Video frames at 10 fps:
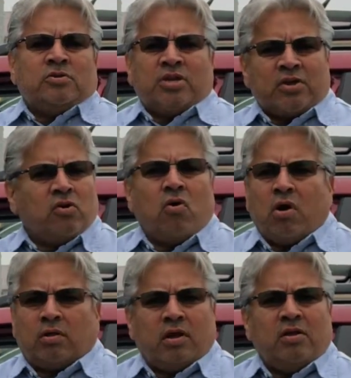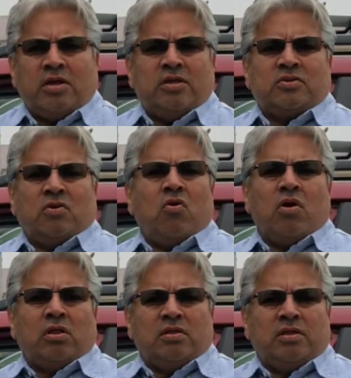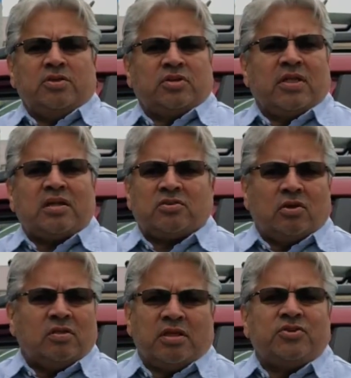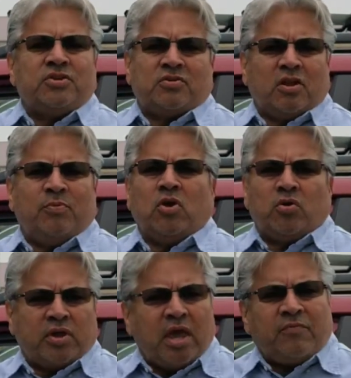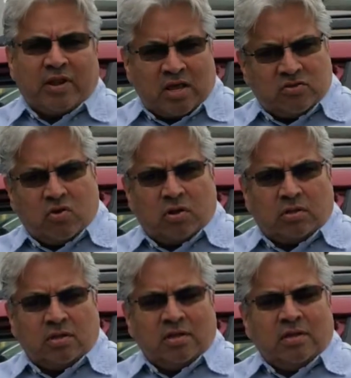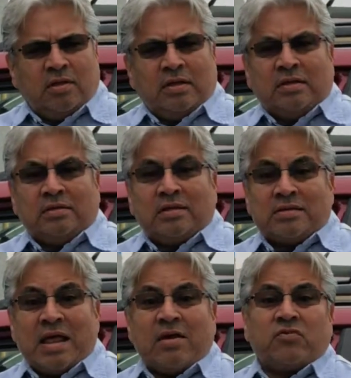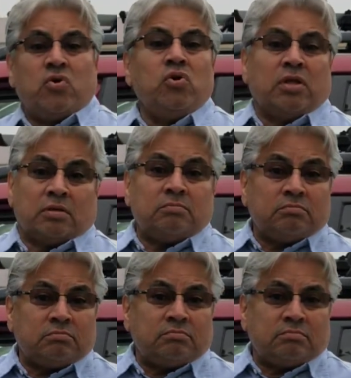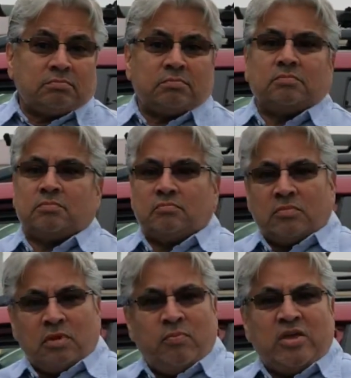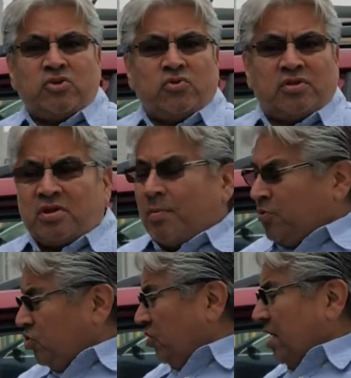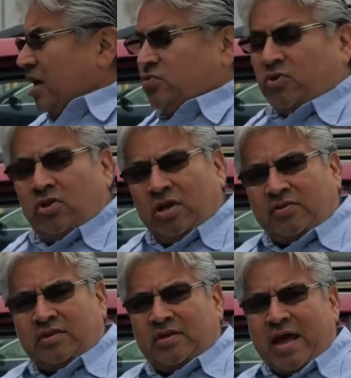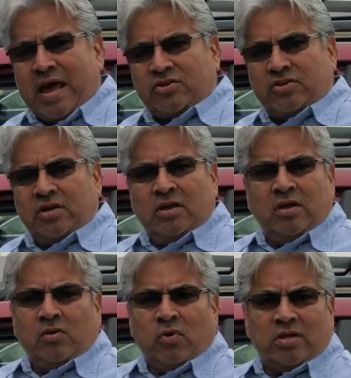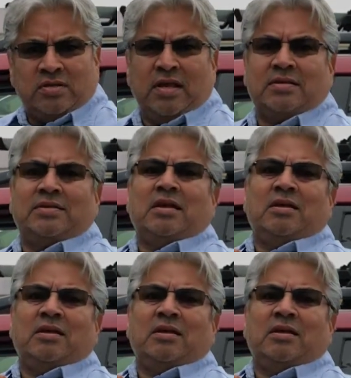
Check your oil. Is there oil in the engine? That's good. The engine's going to be okay if it has oil. Does it have coolant? Make sure the temperature gauge, when you look at the dash, where it says